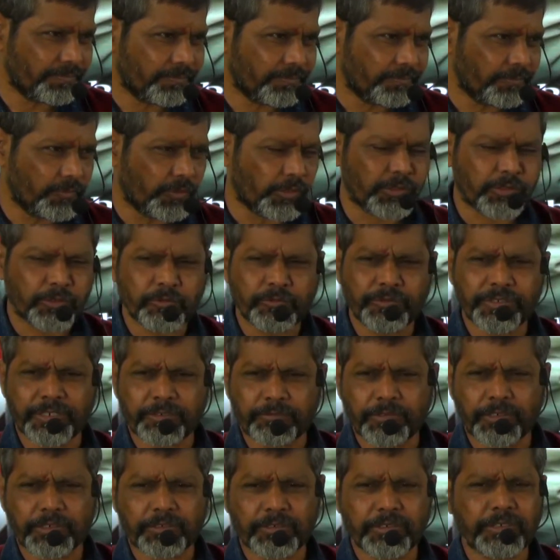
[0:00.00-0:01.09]
What to wear,
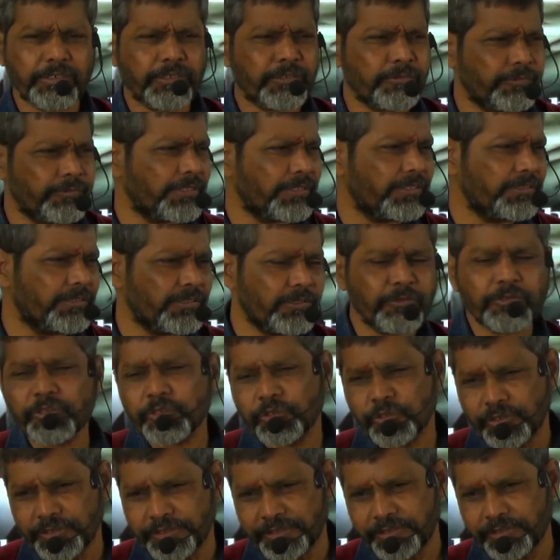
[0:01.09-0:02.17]
what not to wear is your
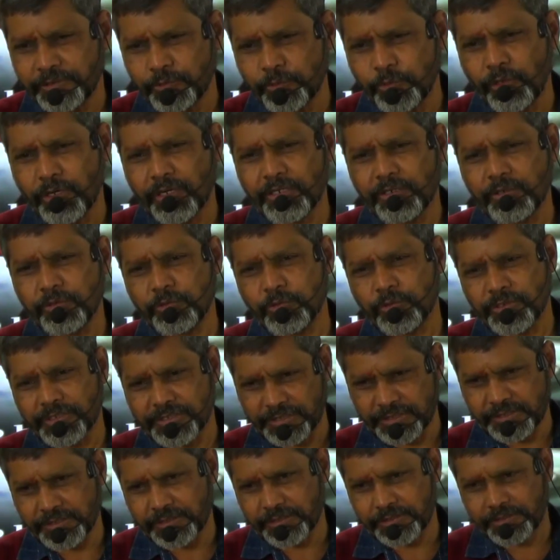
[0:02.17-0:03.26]
choice. Who are you to
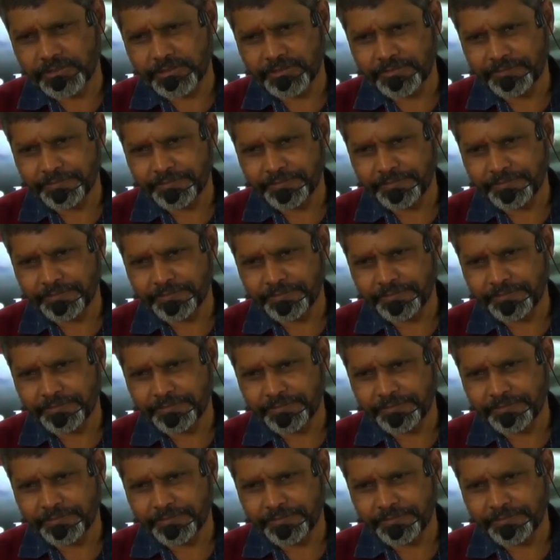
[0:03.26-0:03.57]
restrict?